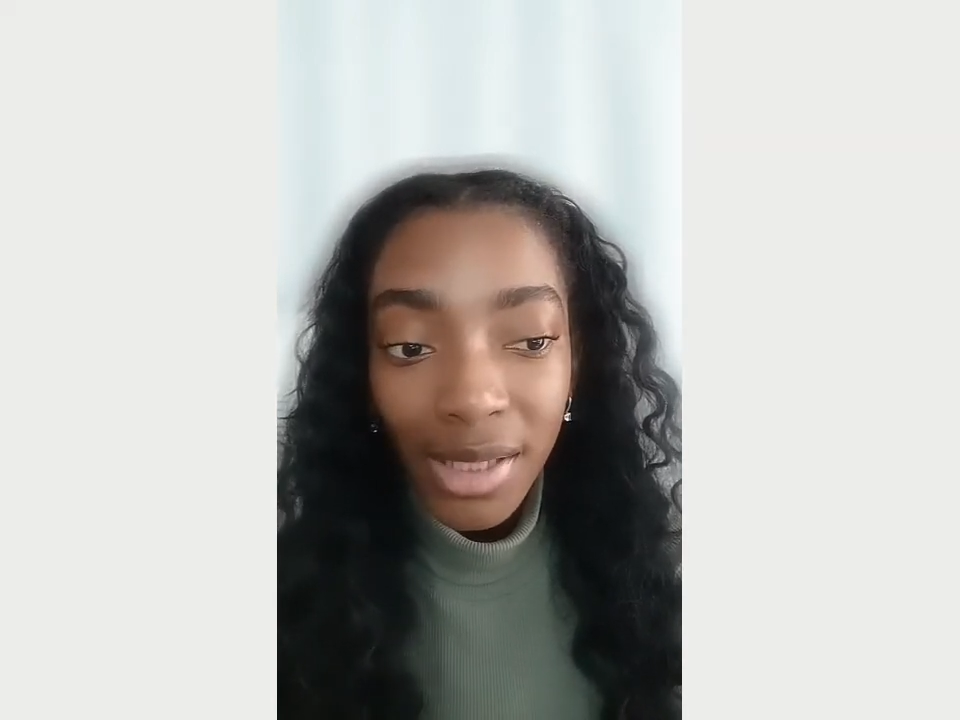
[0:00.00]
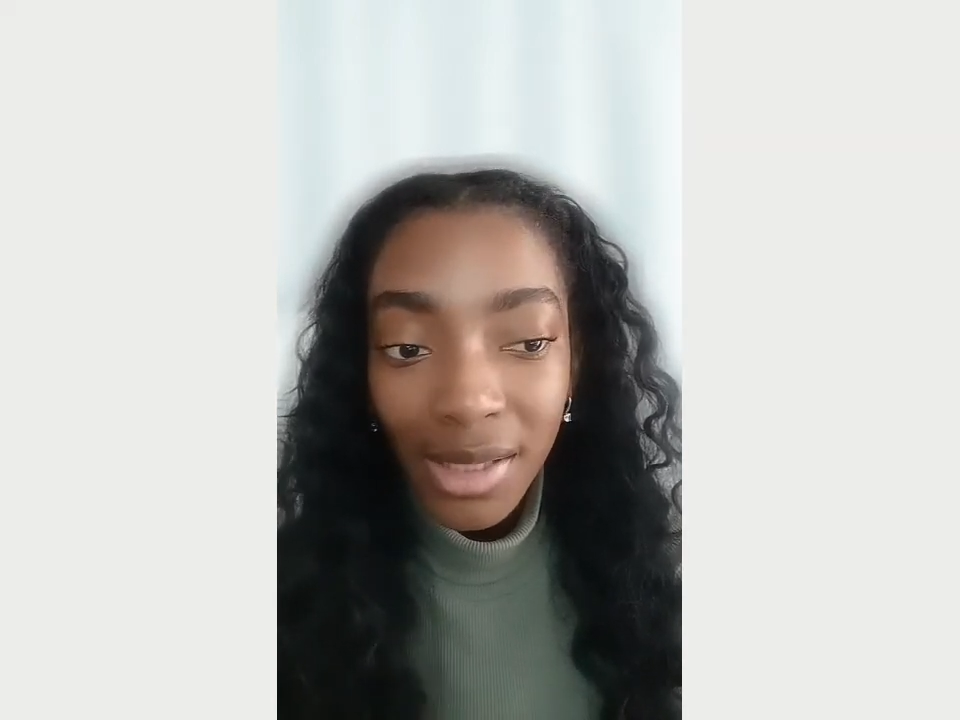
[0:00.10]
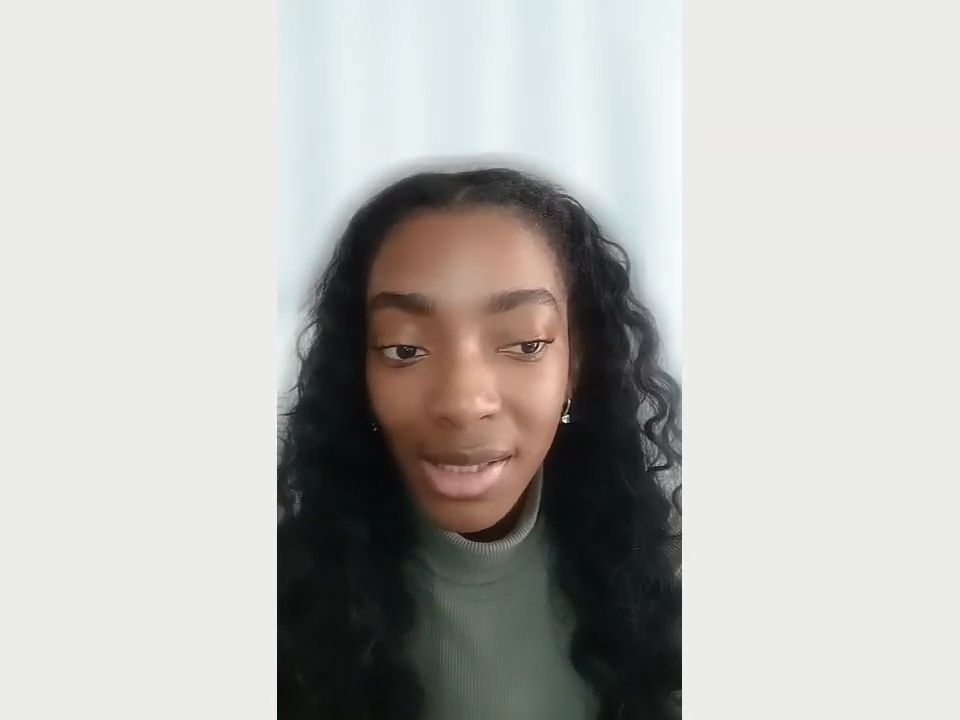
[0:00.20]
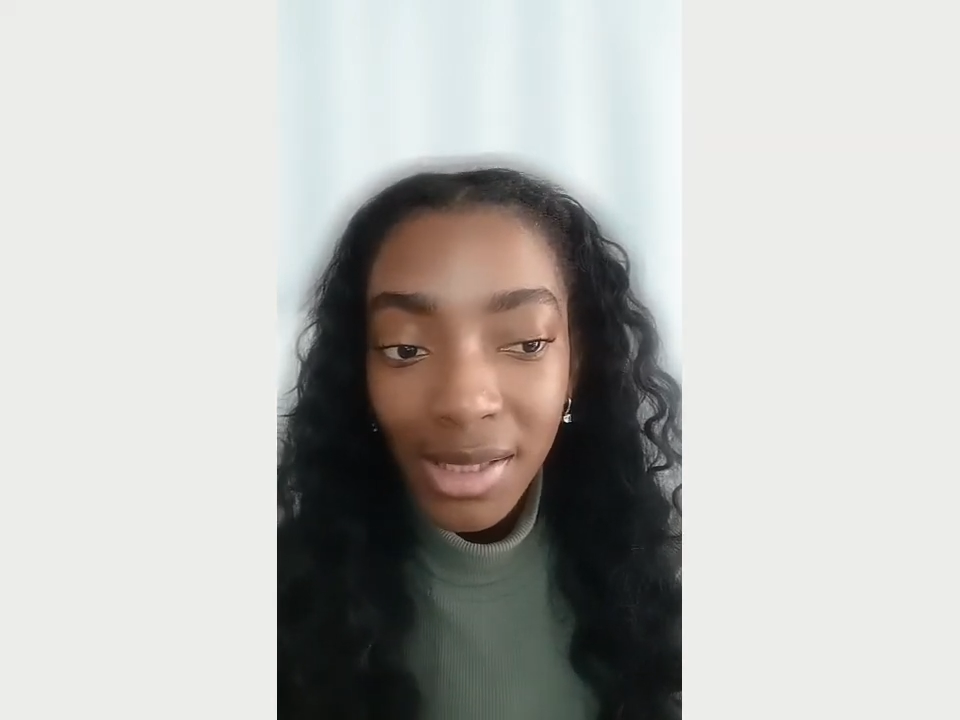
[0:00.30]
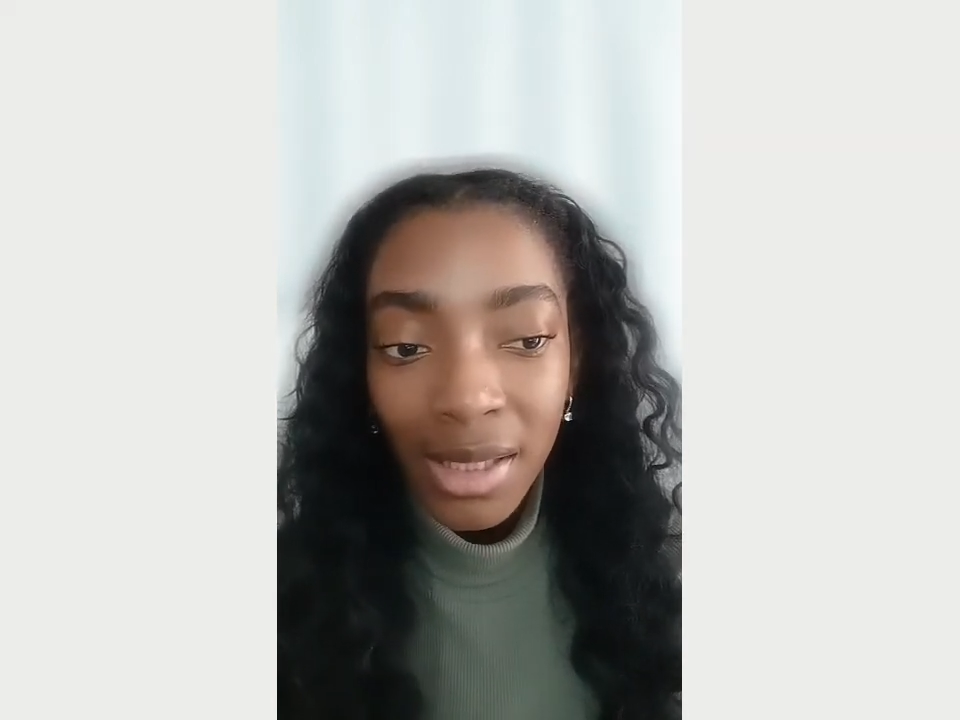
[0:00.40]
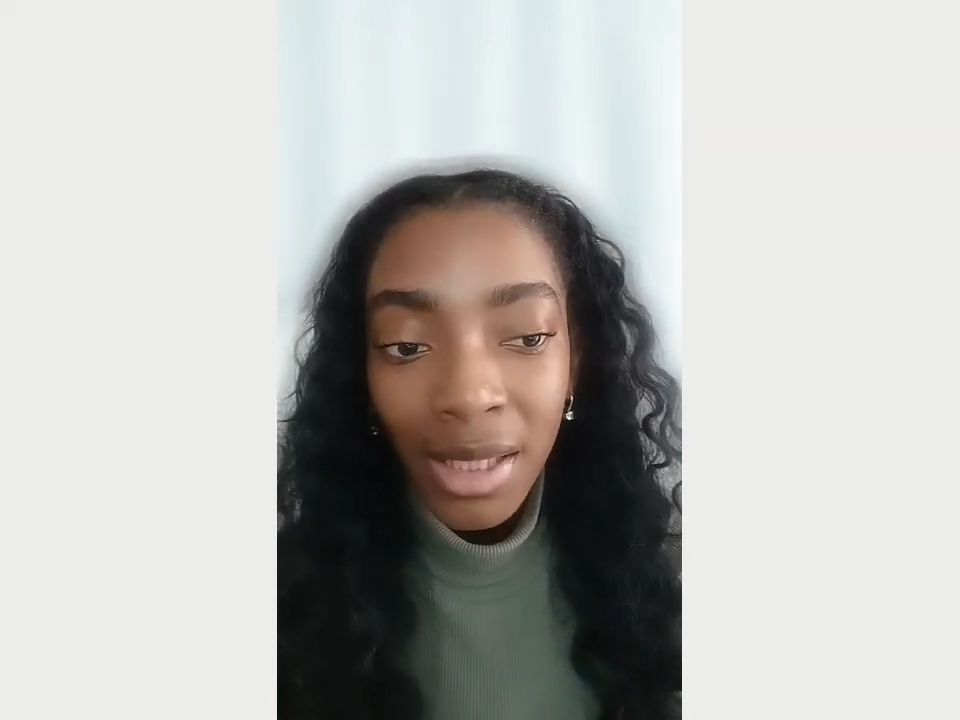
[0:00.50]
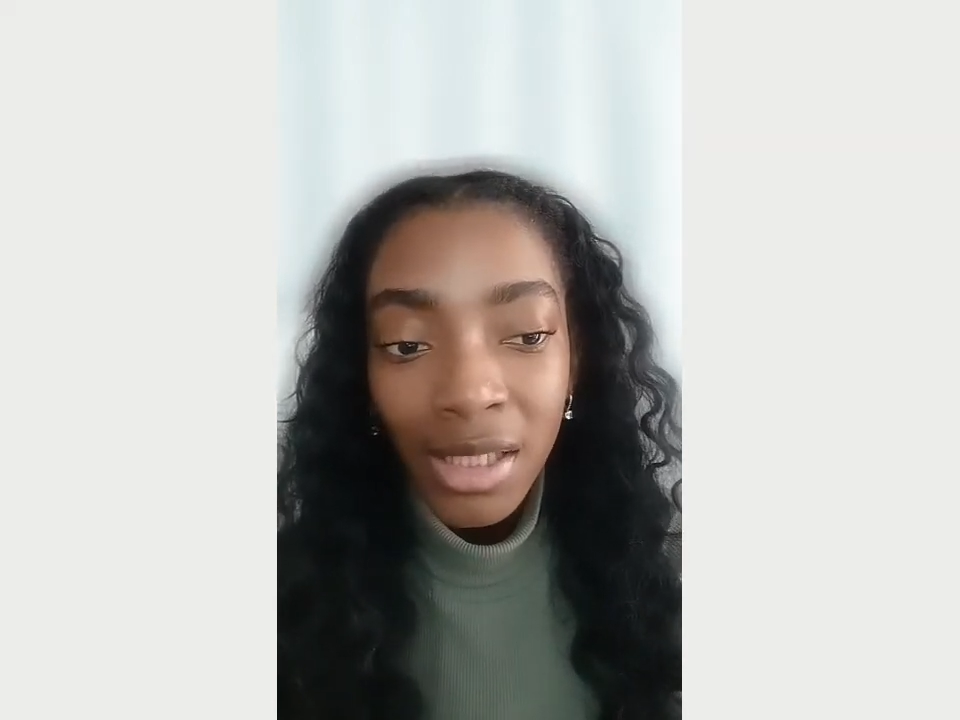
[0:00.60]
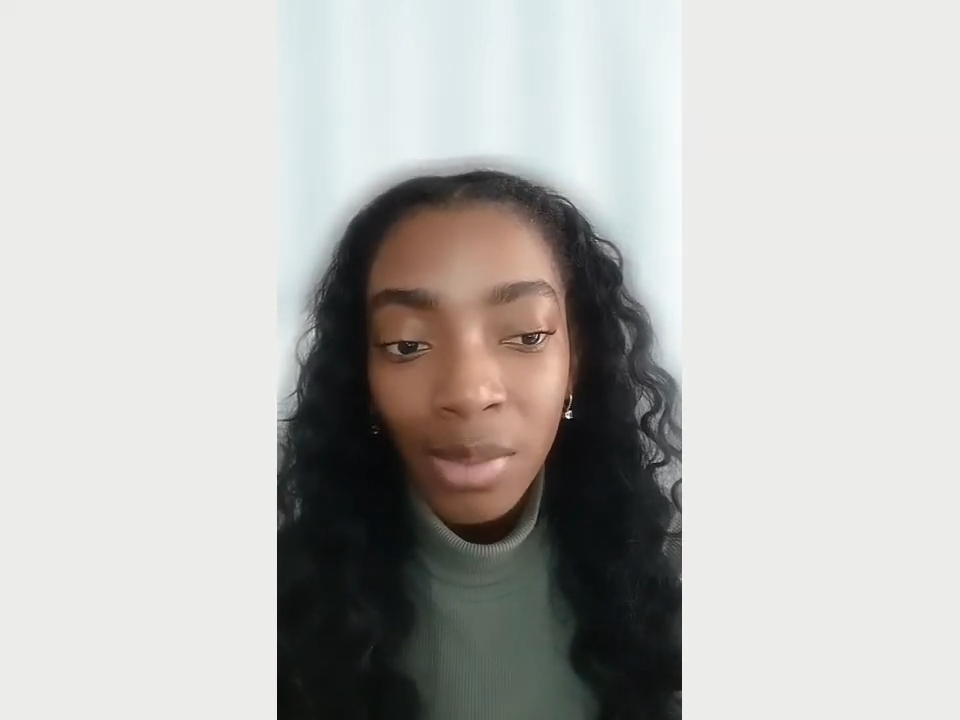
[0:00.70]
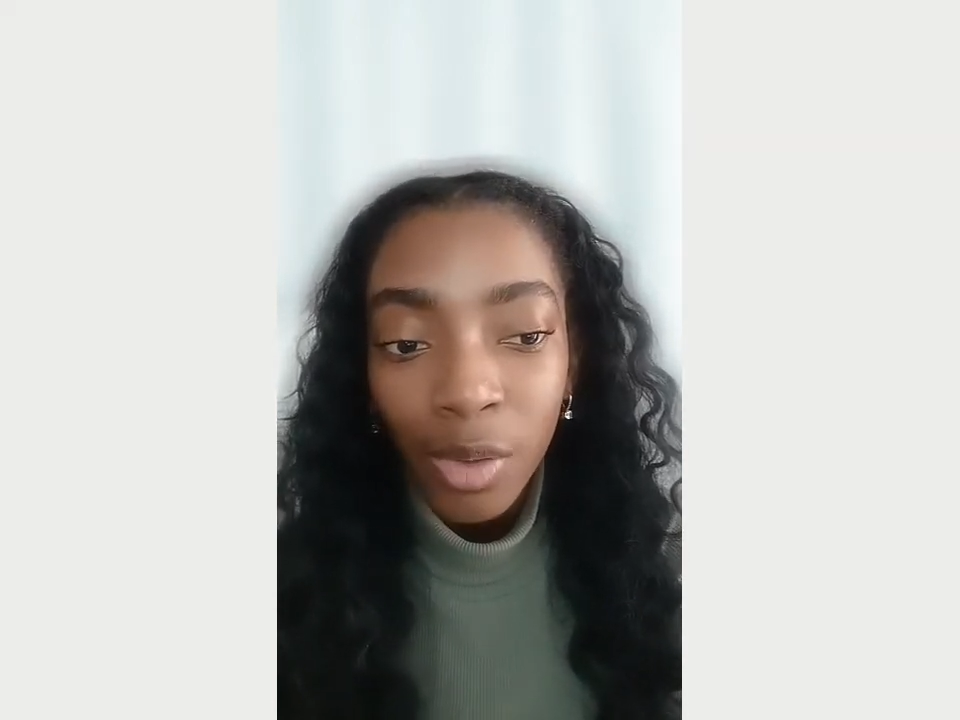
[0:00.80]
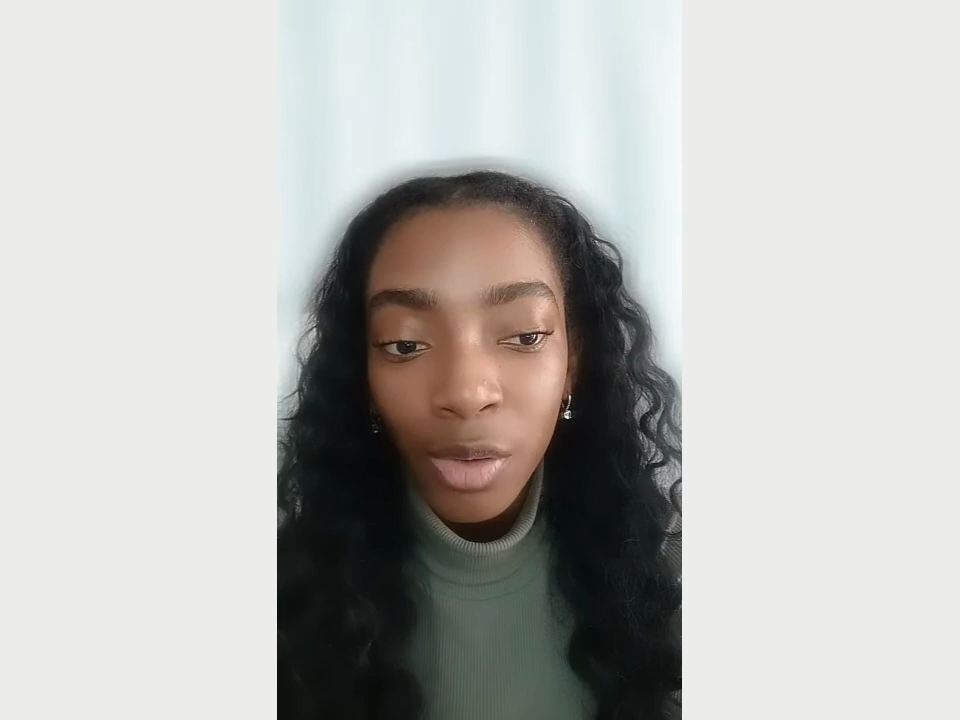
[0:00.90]

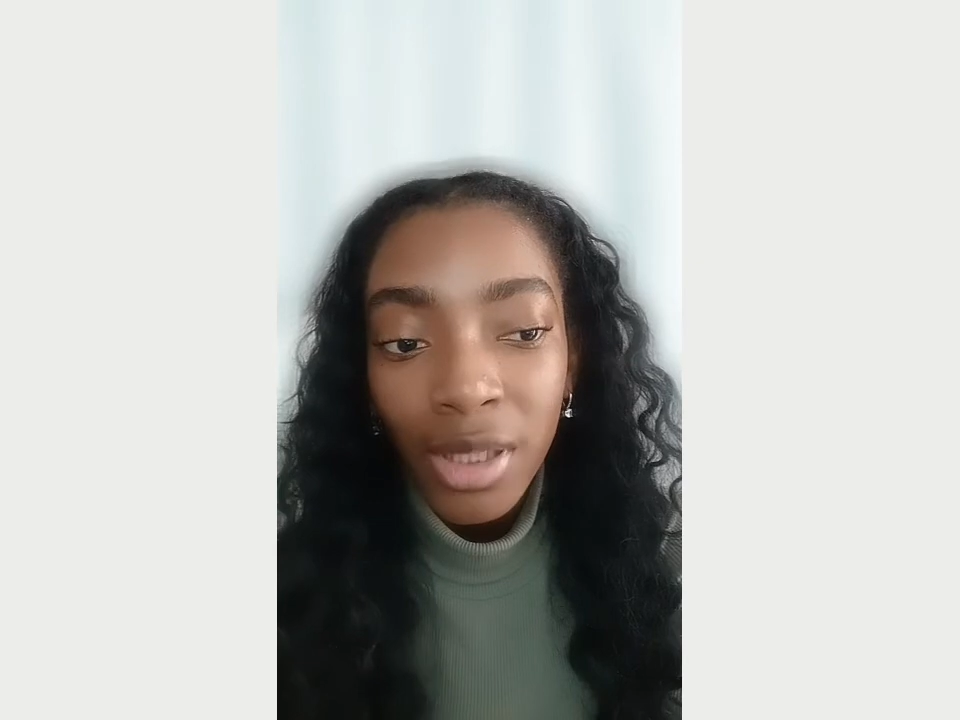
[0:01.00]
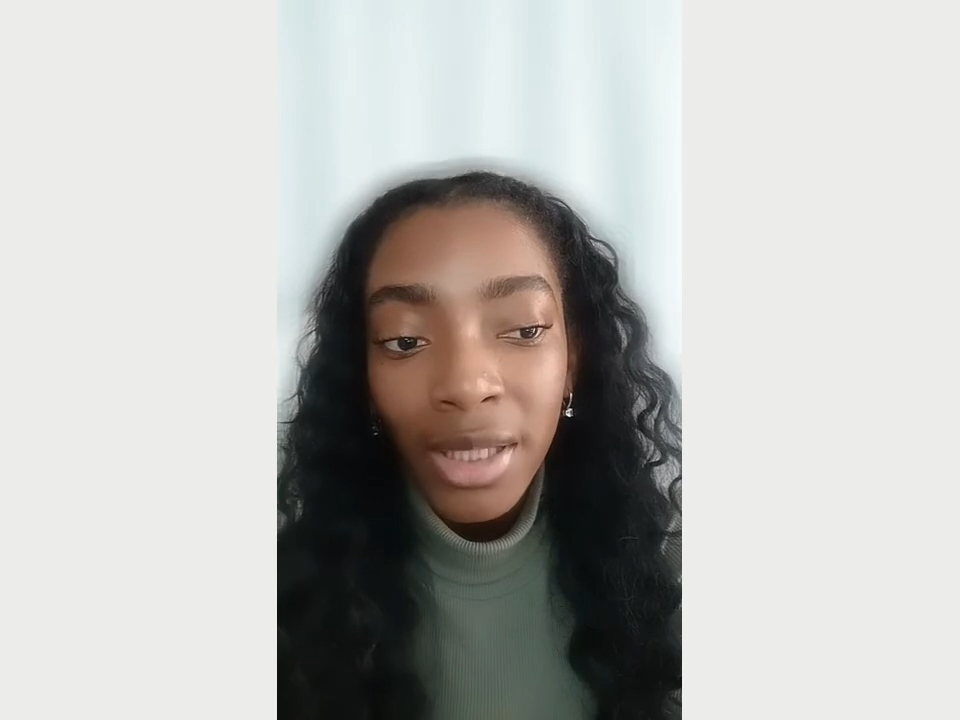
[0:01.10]
TCI's beauty